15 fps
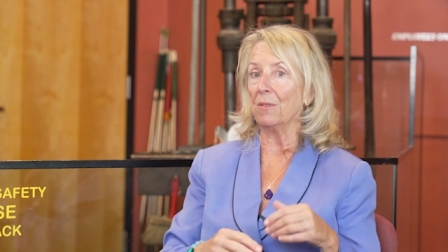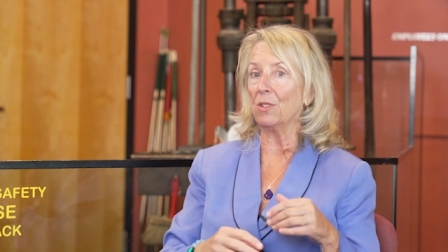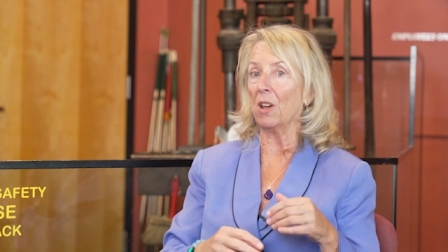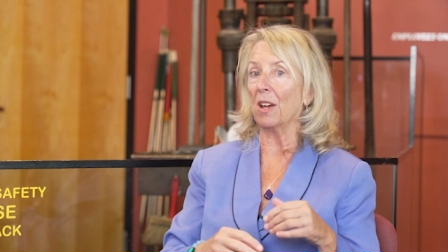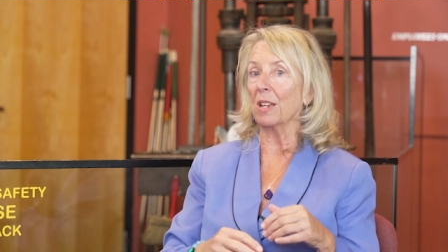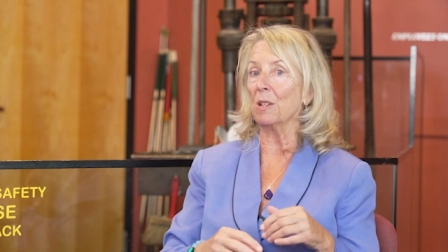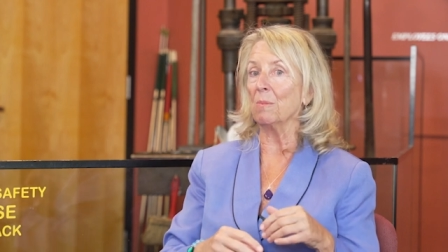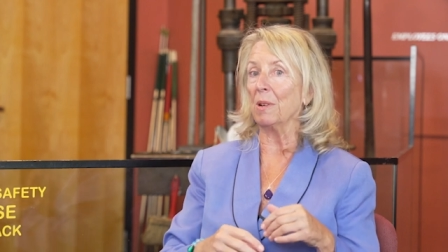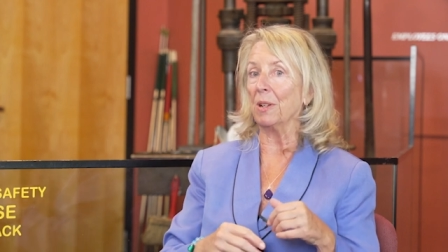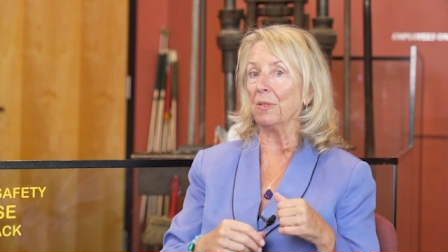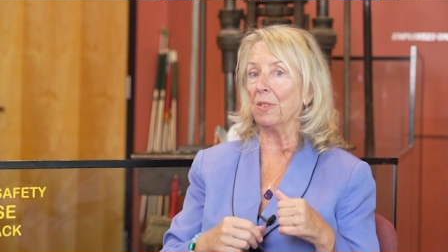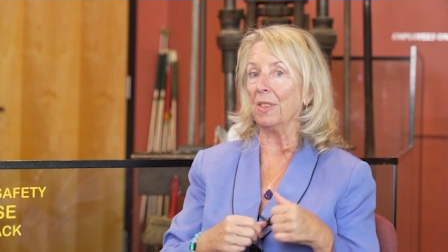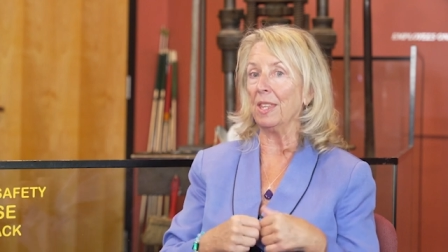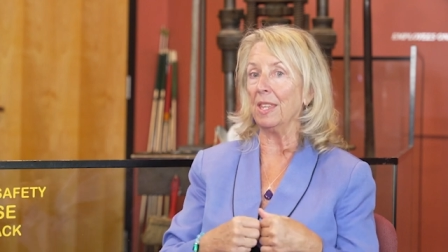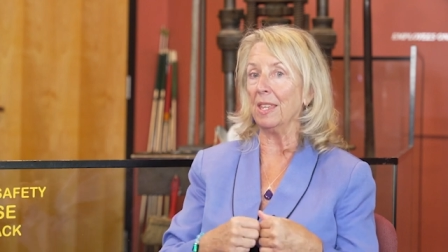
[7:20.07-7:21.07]
talk
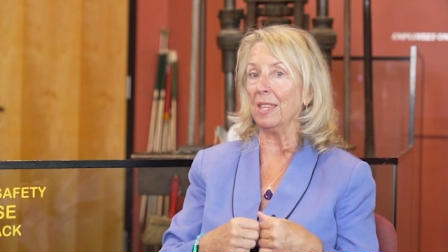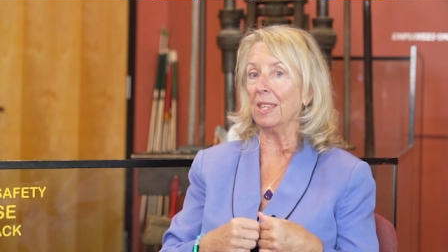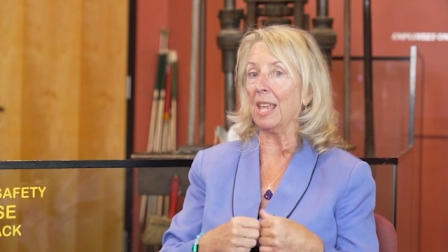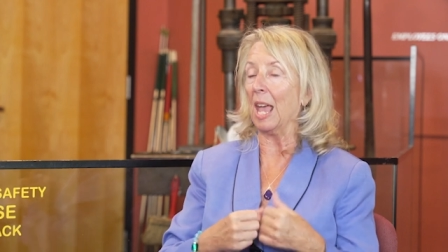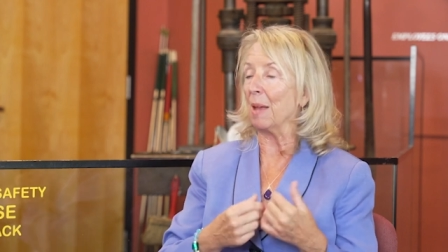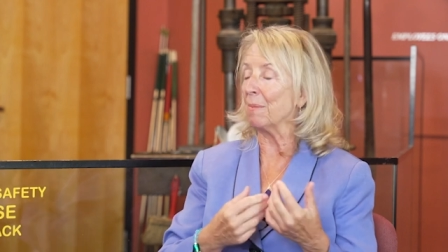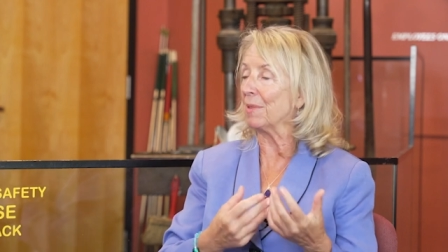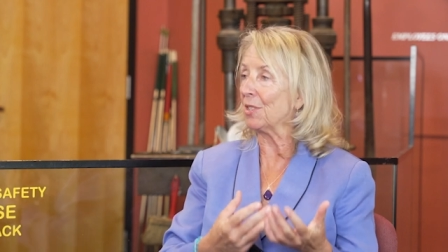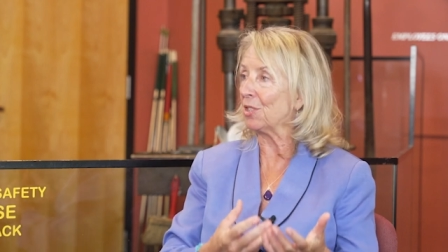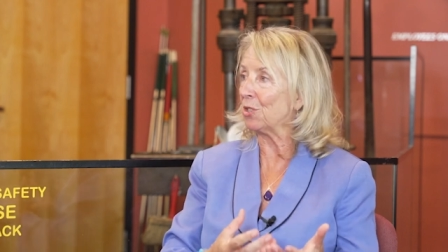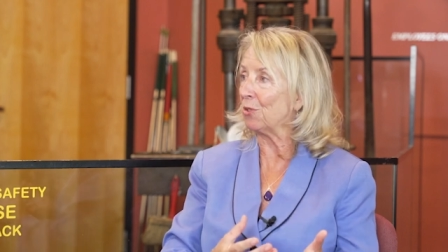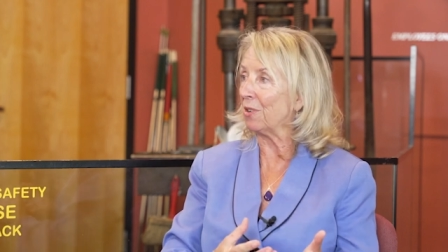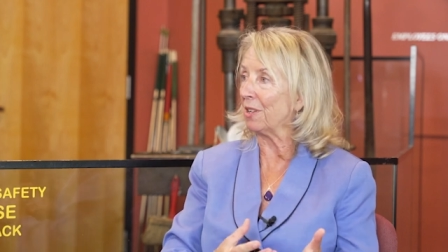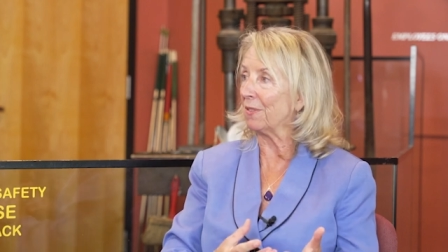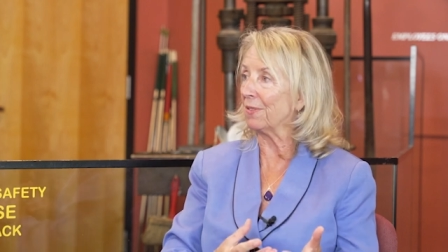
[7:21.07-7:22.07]
about the
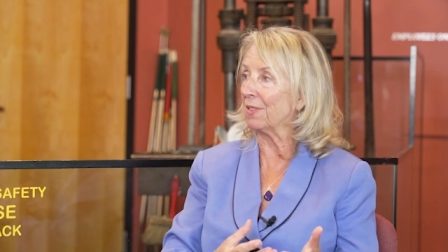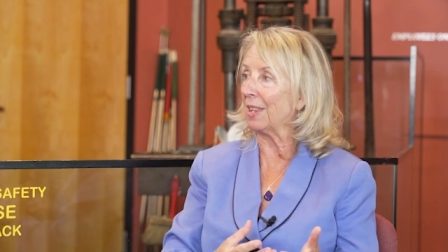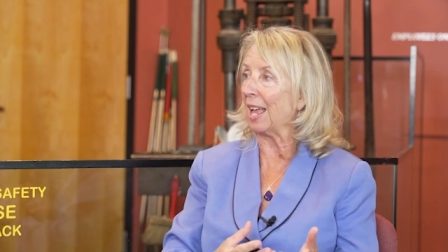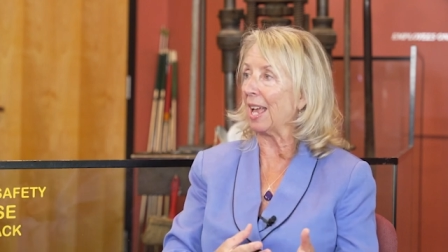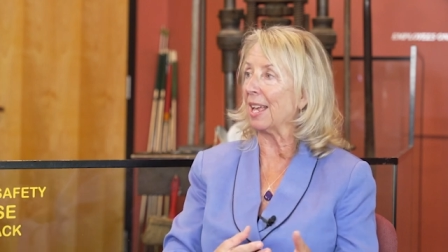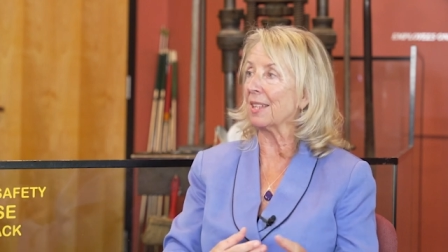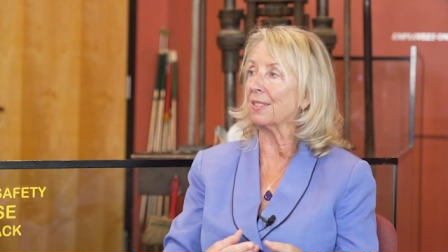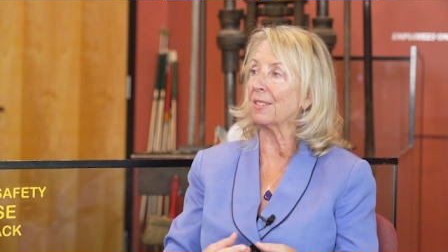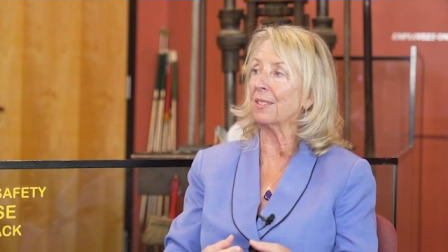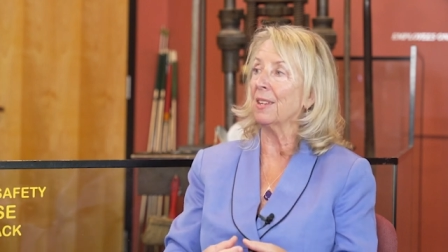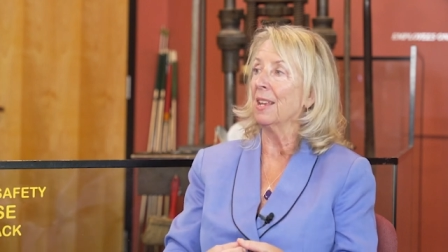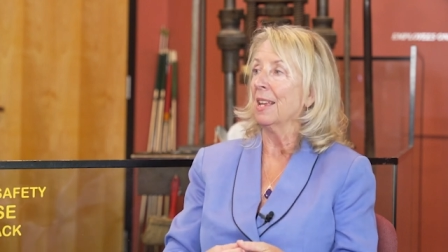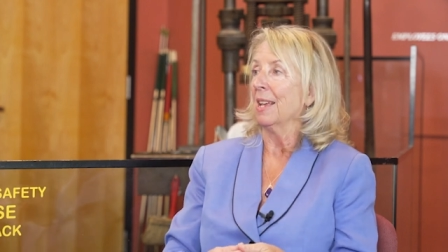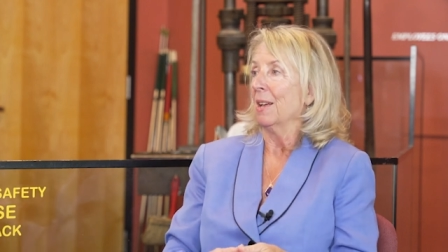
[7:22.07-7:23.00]
chemistry of glass,